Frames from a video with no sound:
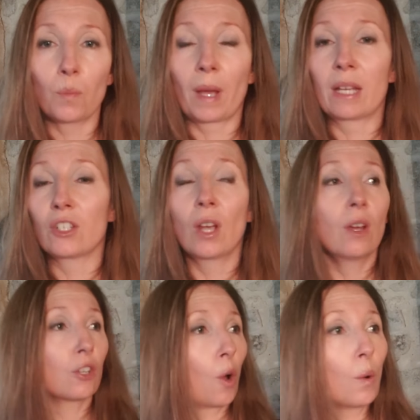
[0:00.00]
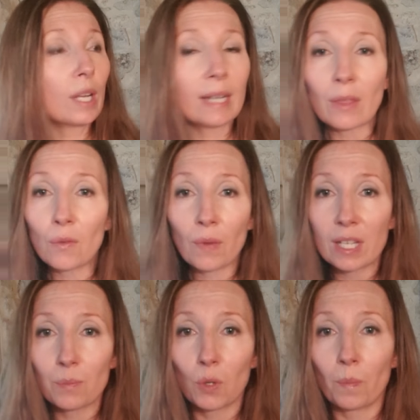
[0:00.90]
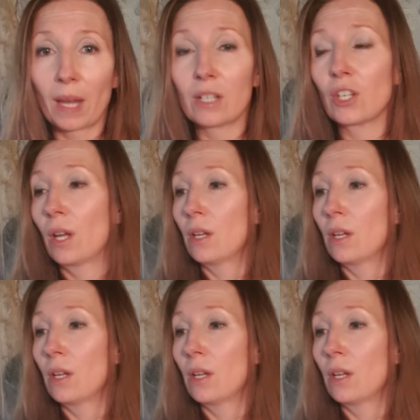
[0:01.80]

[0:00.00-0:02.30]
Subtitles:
page. Go on another Facebook page.